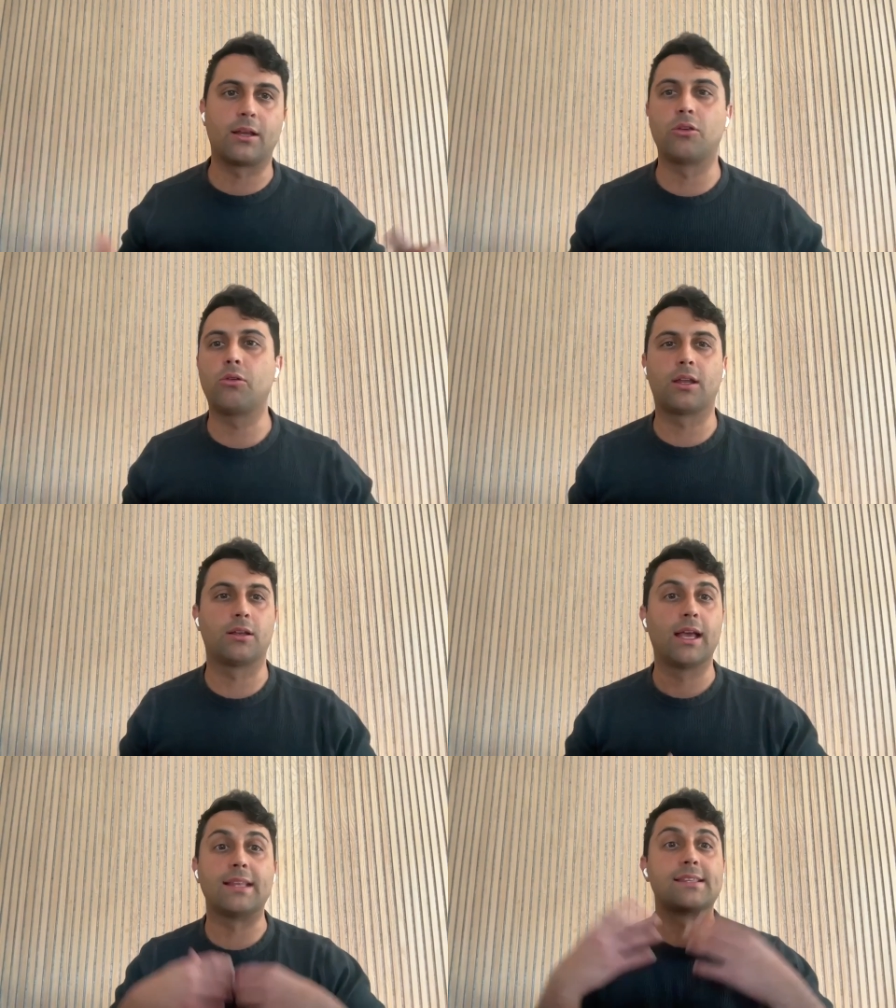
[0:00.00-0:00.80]
And you can
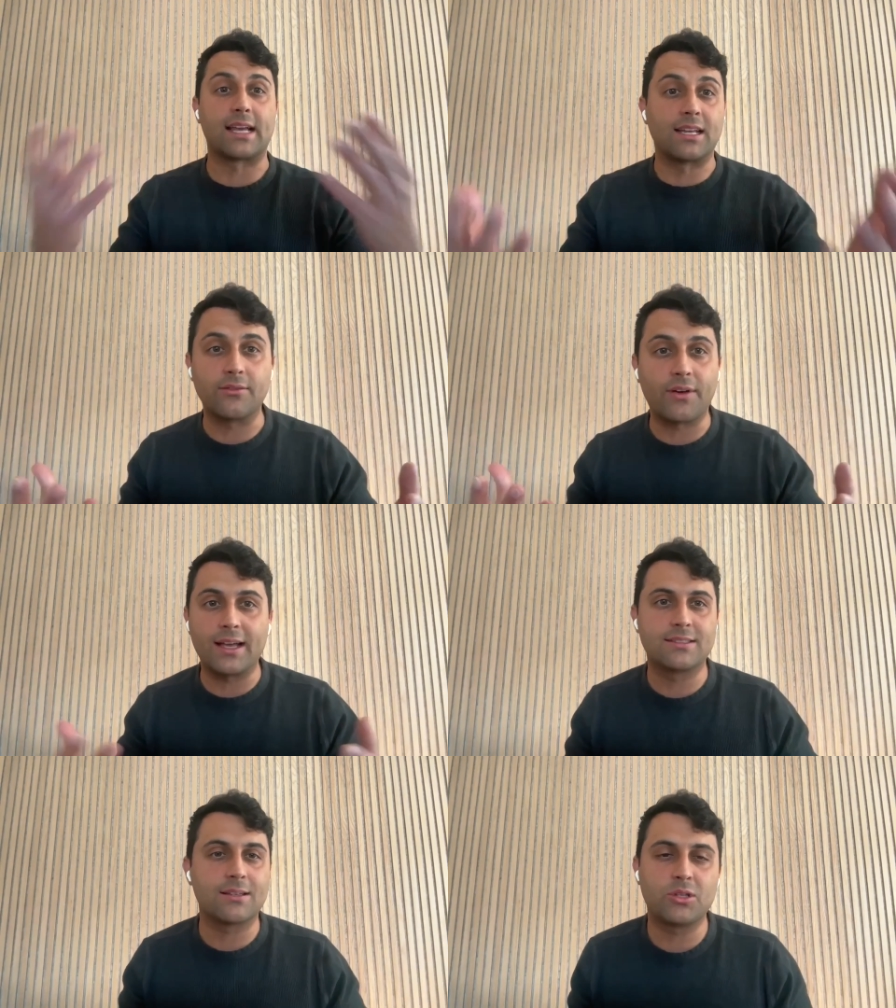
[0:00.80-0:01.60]

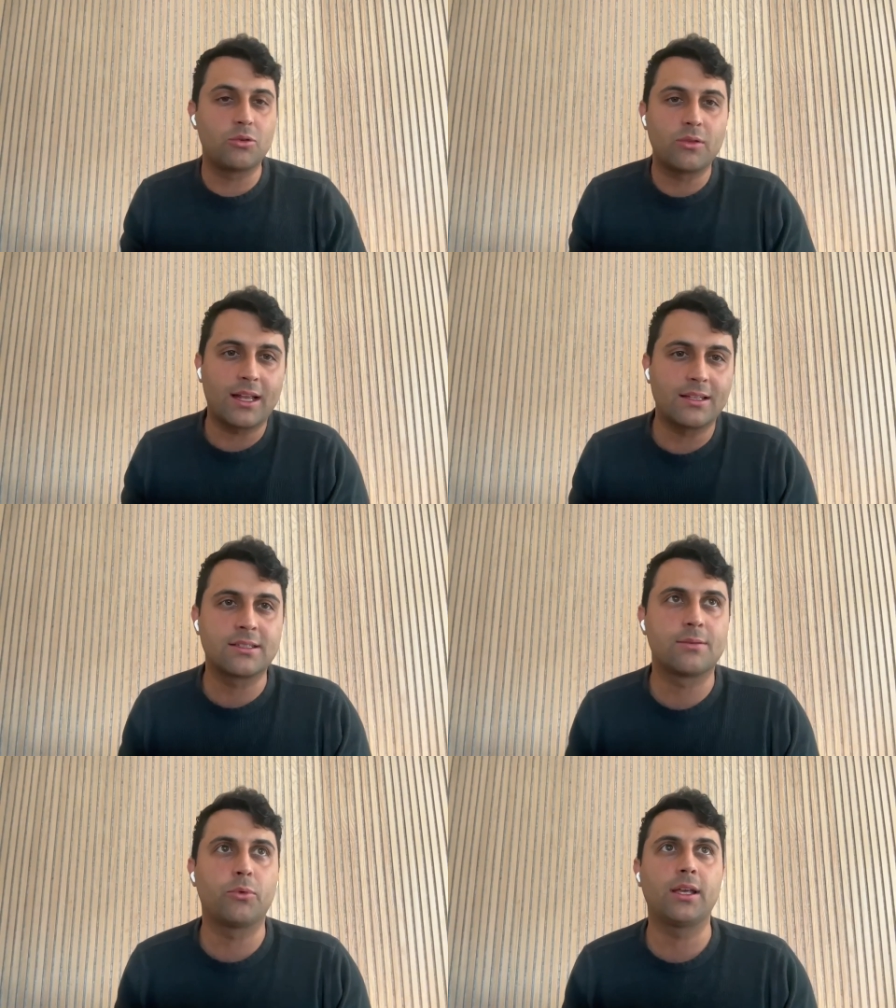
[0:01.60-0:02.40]
incentivize them to do that in
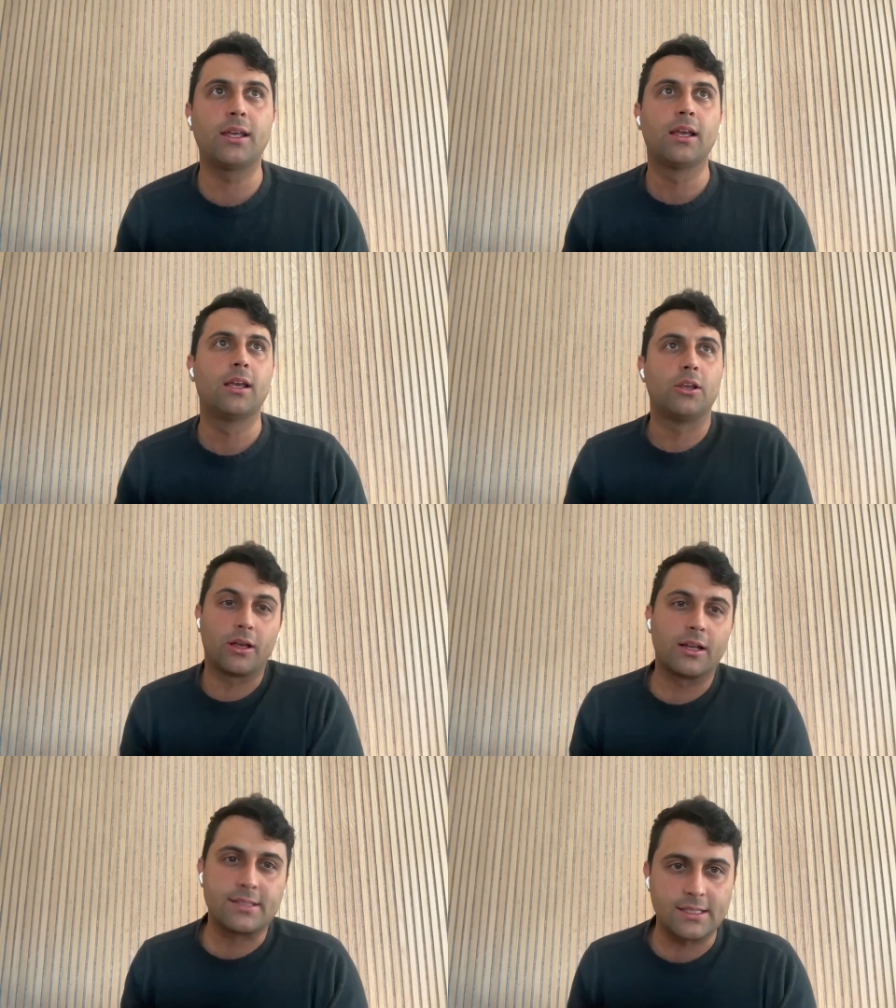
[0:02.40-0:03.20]
some way, you're
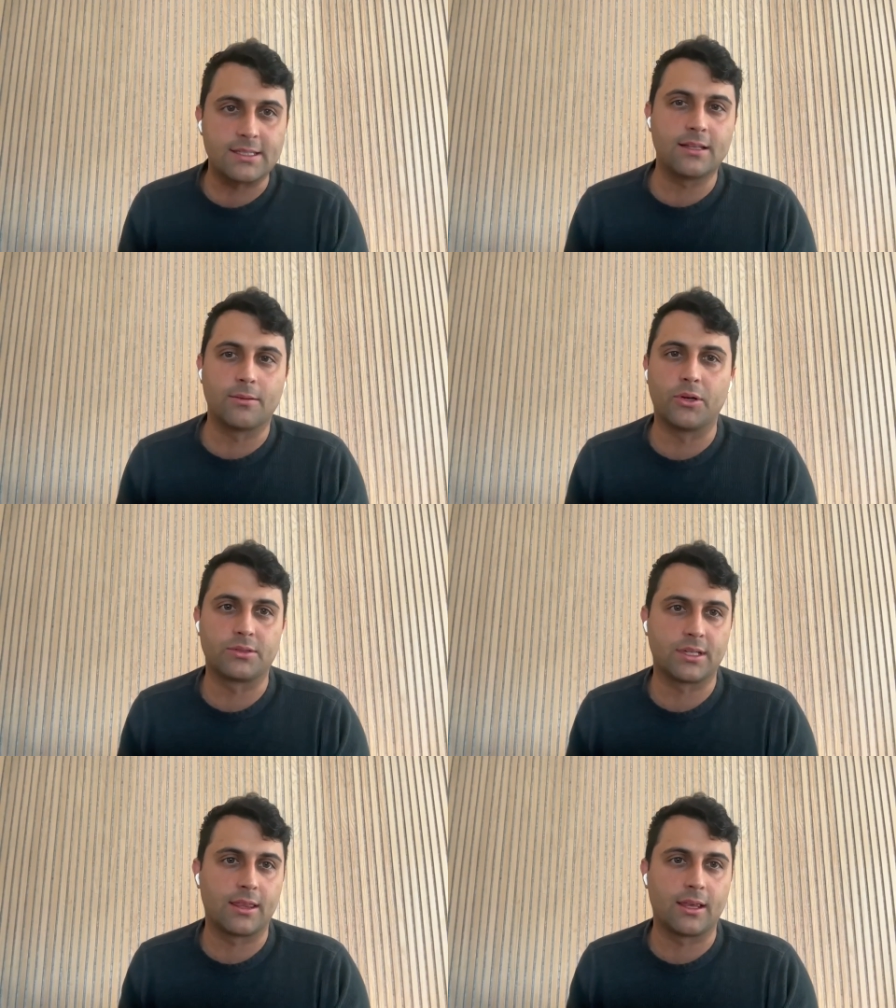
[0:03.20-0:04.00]
going to succeed the most,
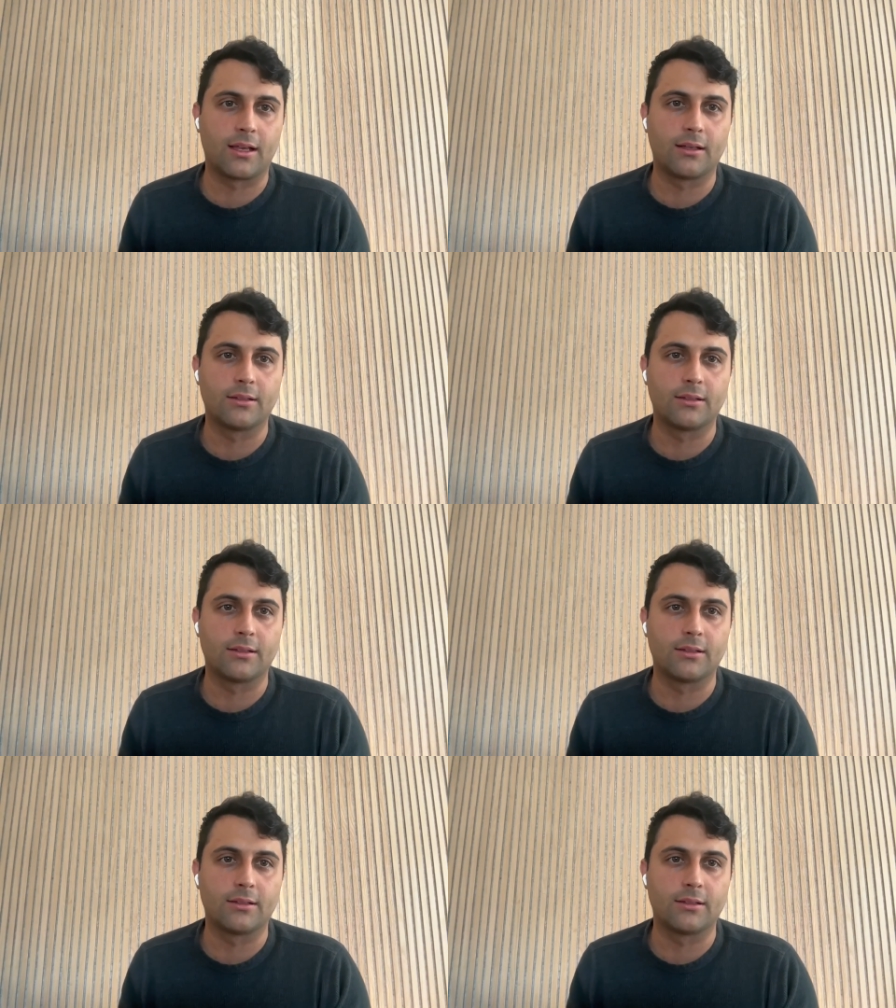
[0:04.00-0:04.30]
I think.